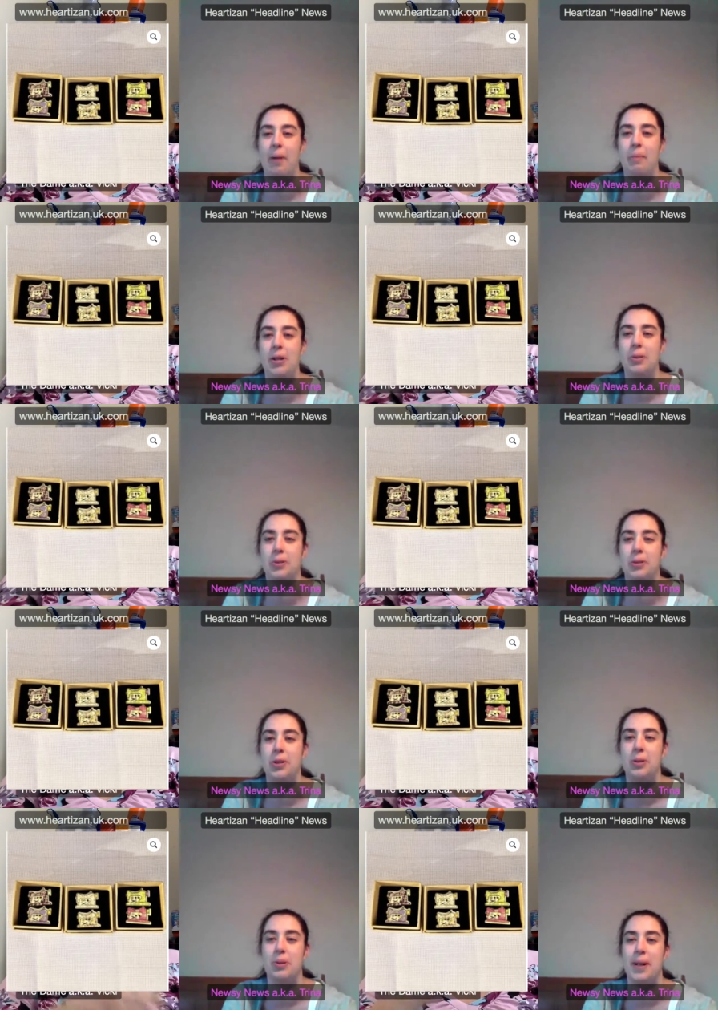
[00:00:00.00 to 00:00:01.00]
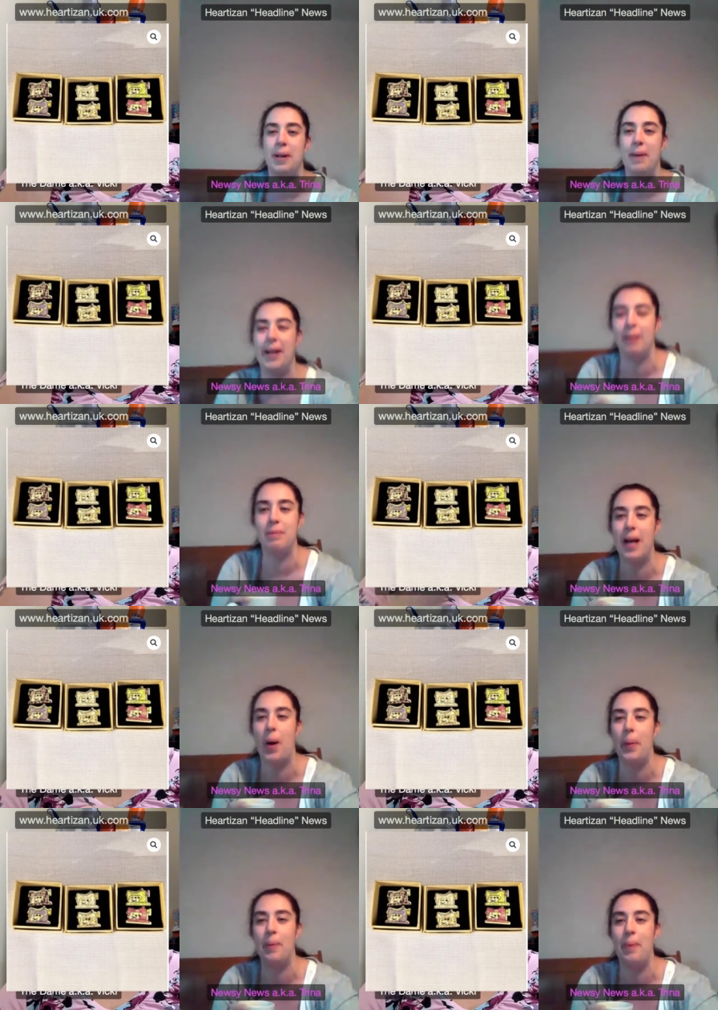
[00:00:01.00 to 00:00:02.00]
My daughter's joining me and I'm sat
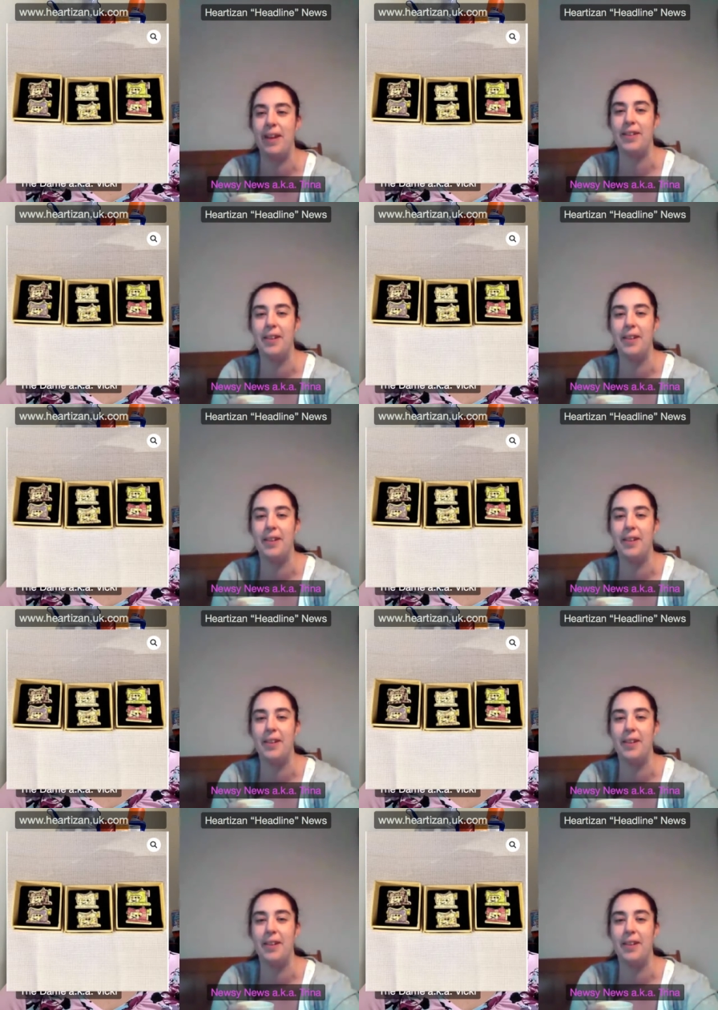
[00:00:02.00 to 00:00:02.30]
on the bed.